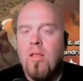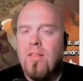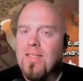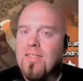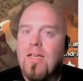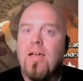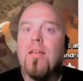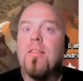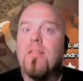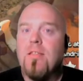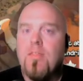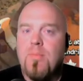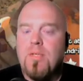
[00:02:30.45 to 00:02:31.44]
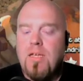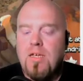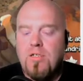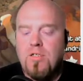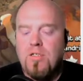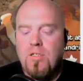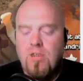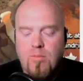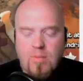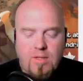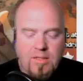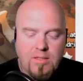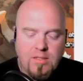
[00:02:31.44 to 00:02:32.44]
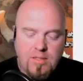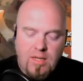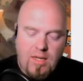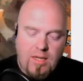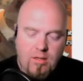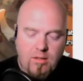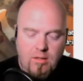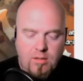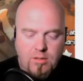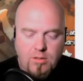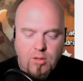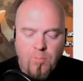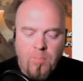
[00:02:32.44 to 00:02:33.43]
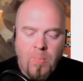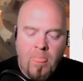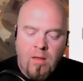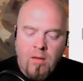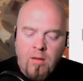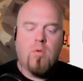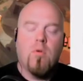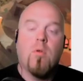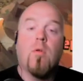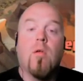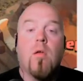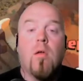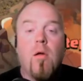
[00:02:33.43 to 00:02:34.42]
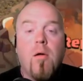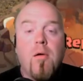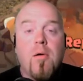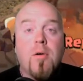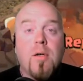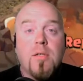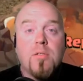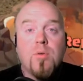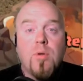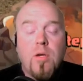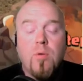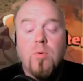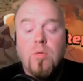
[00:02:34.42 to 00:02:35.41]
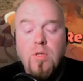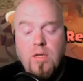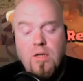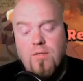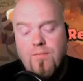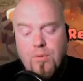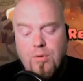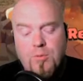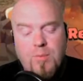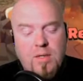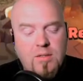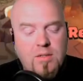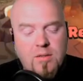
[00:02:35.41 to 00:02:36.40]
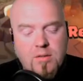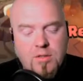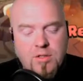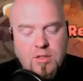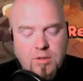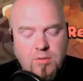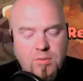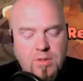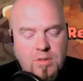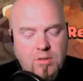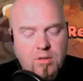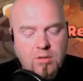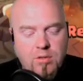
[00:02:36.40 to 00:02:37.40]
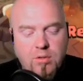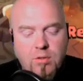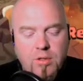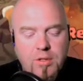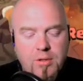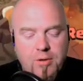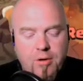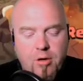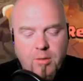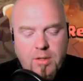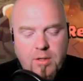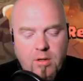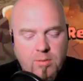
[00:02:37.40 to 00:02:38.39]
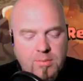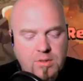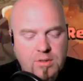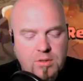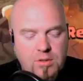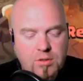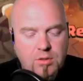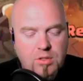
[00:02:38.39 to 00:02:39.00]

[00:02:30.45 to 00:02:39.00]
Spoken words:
that's kind of the limitations here, but let's take a look. So, okay, so here we're looking at the first base that she 3 stars, and you look at her army composition.